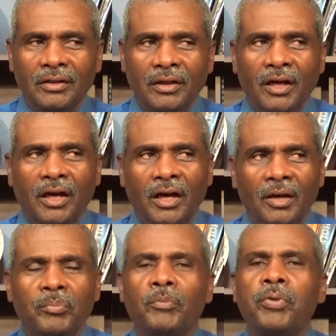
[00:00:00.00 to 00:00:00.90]
uh,
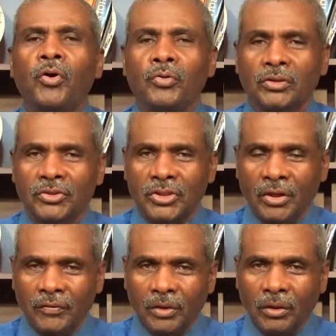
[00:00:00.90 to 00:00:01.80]
proponents
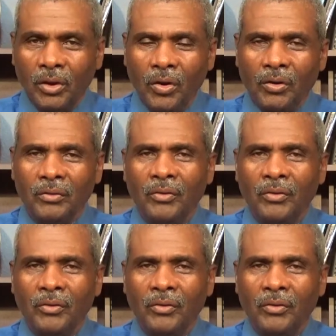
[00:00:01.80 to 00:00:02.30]
of the law,